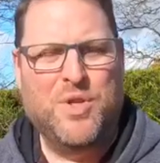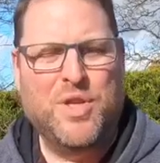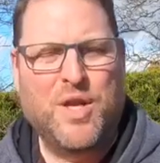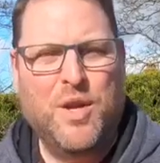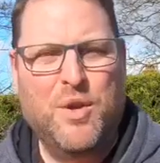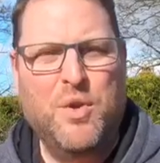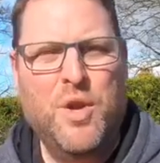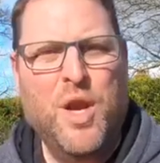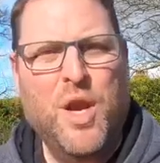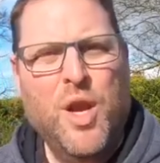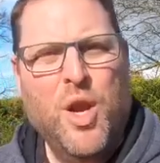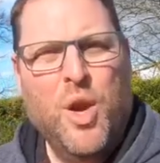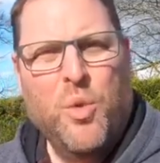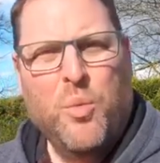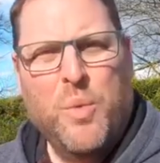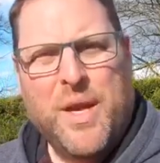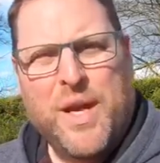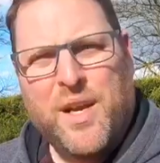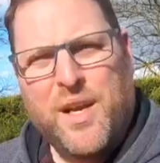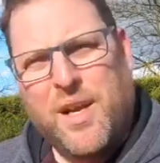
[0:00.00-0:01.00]
So
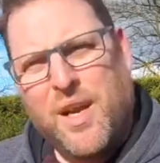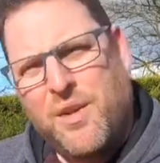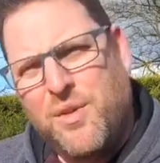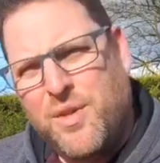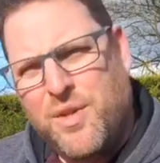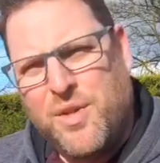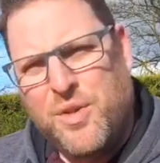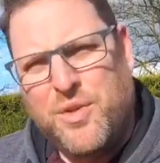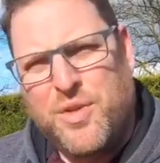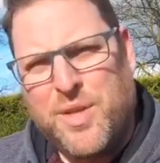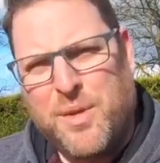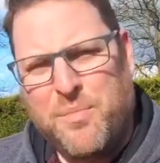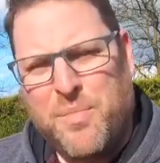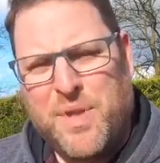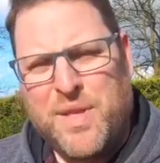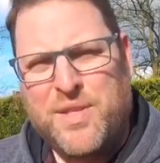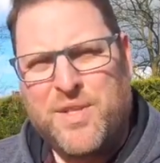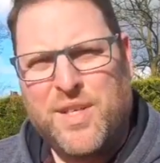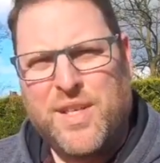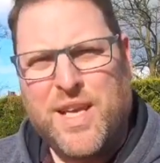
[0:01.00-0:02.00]
we're going to go and do
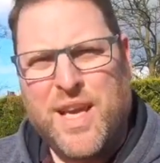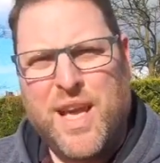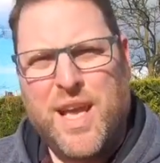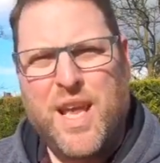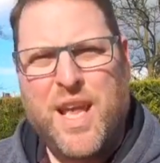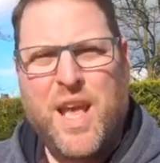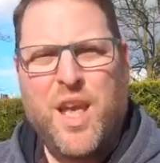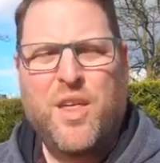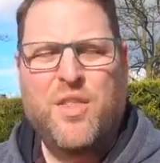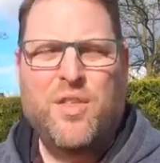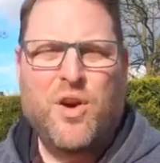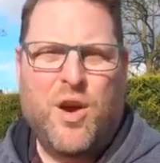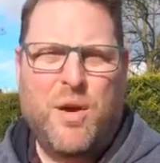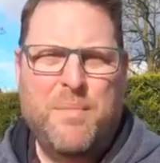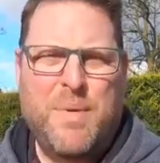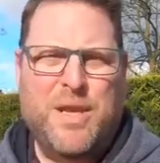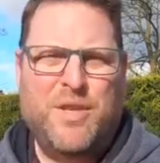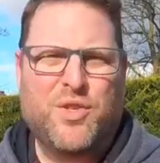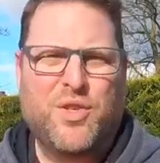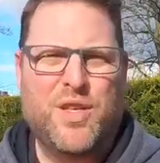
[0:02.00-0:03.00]
something today that
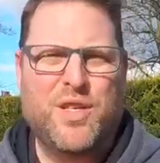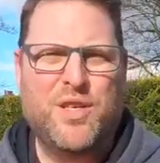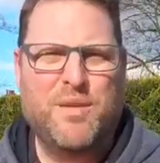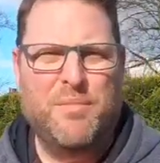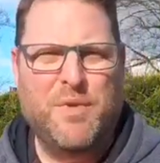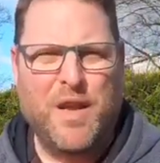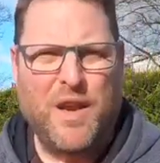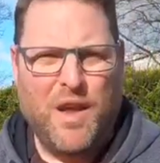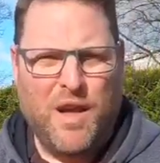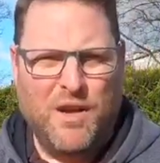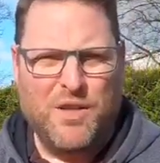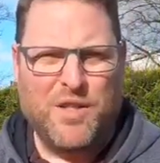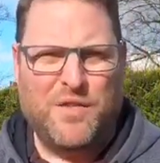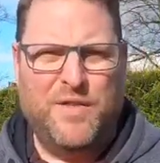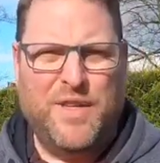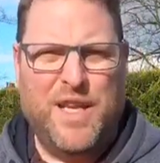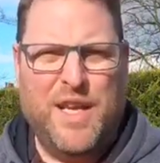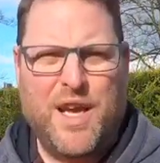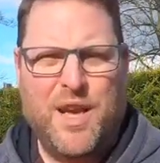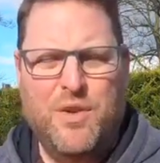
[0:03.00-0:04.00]
I mentioned in the
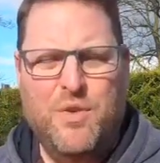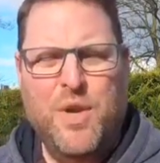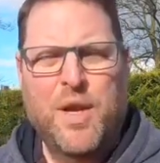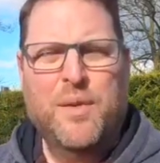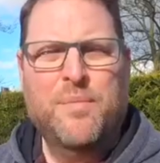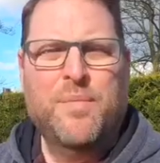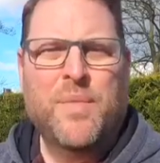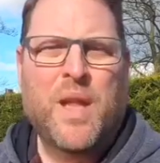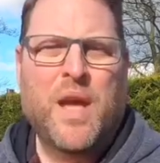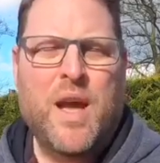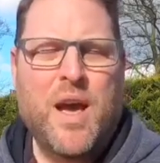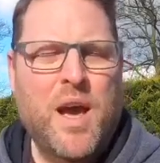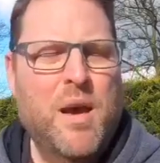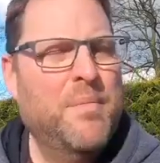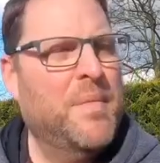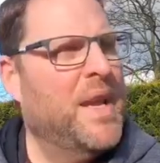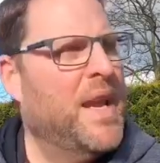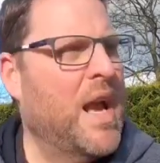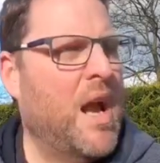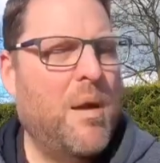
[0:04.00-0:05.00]
last video,
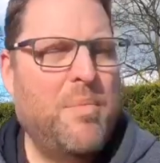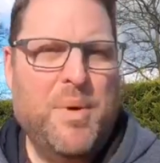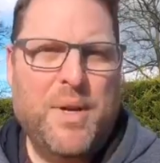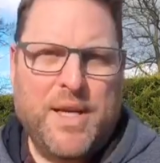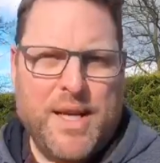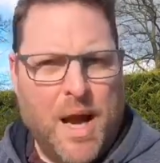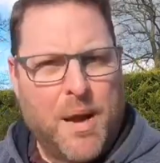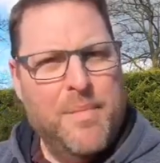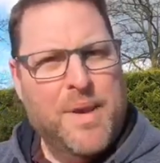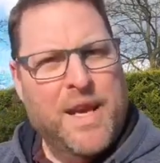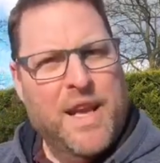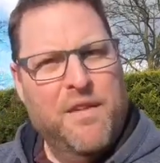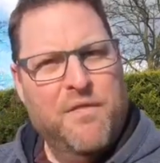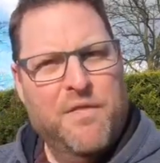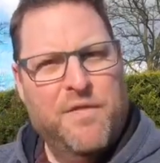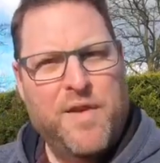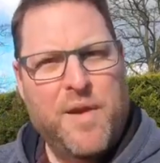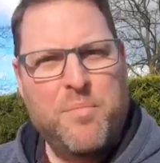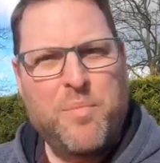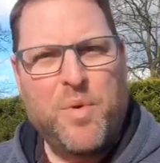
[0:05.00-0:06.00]
the up and coming
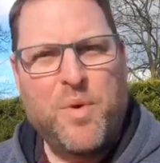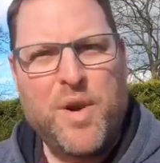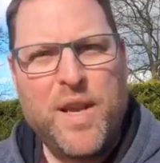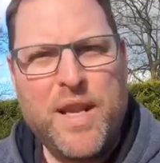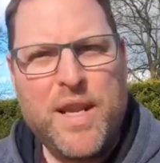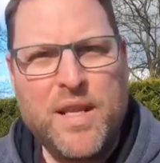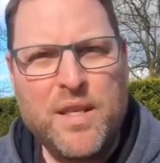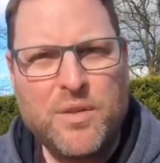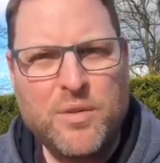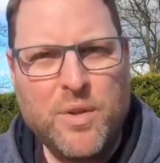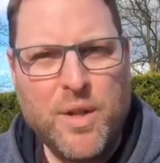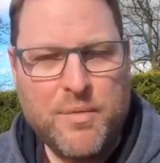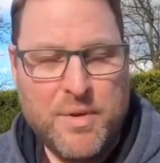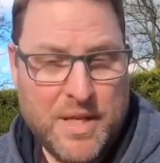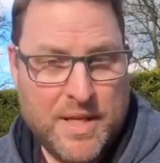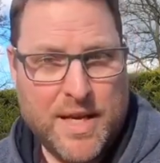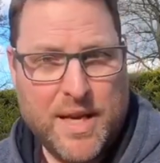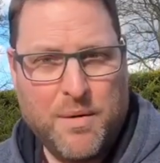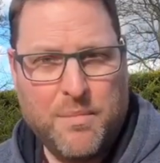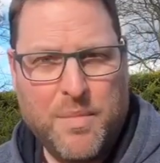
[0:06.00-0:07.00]
in February, although
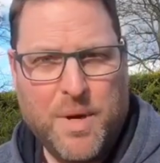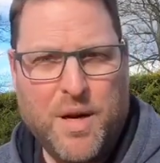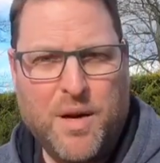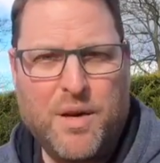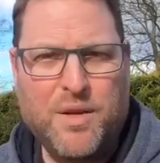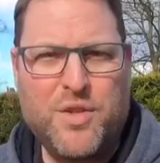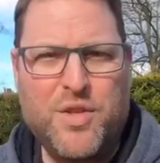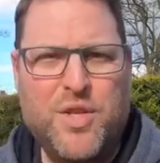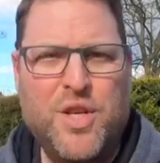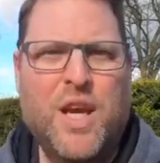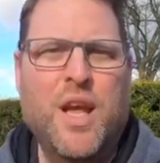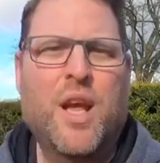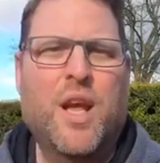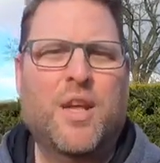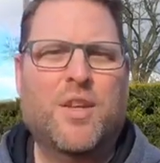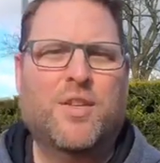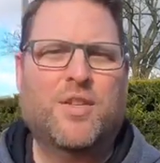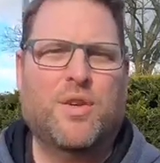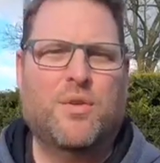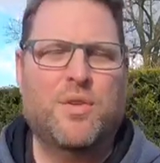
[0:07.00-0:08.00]
it's now March,
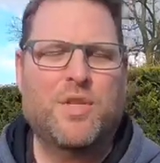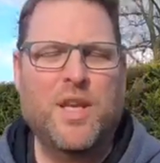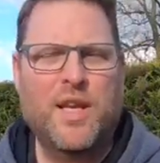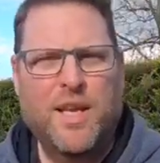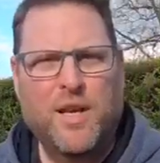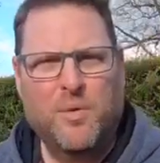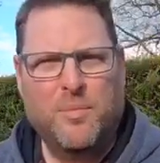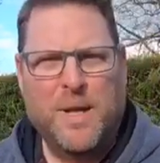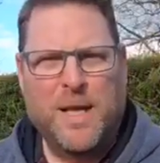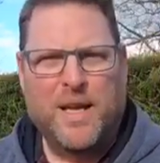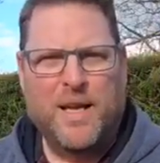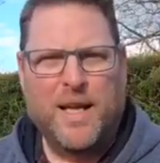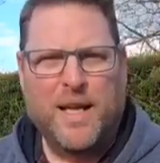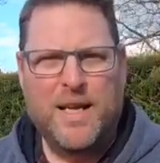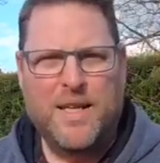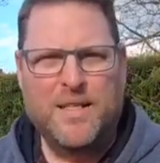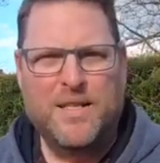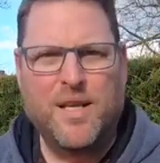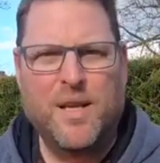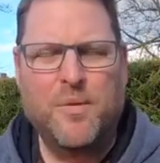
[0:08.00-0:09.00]
so it's a little bit
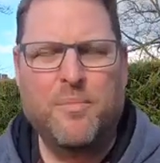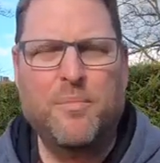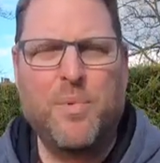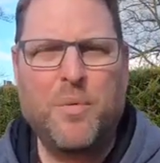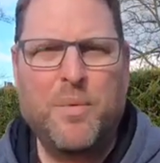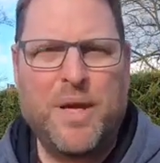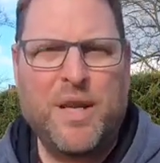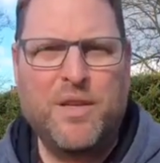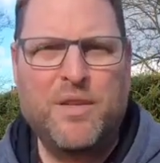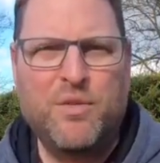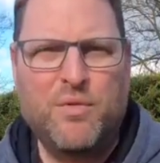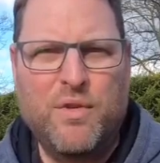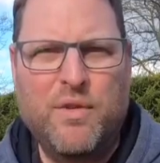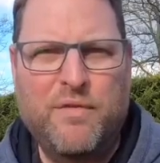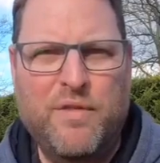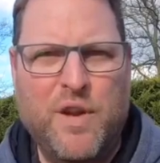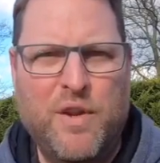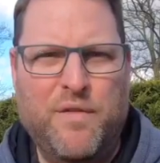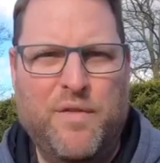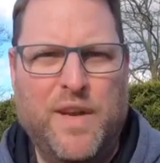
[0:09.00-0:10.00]
late, but we're going to do a
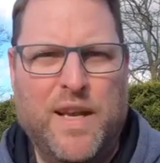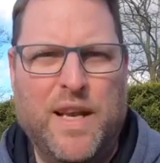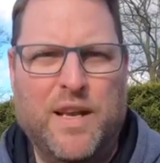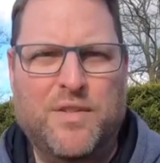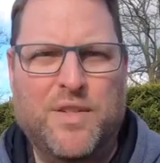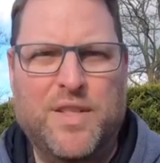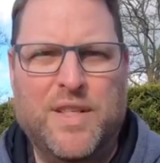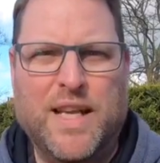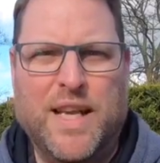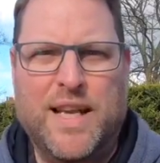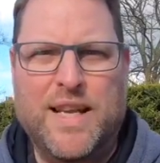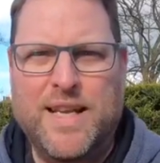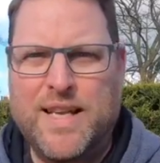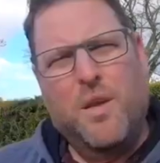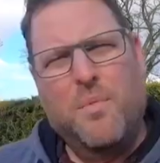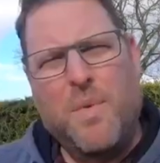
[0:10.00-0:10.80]
review video today.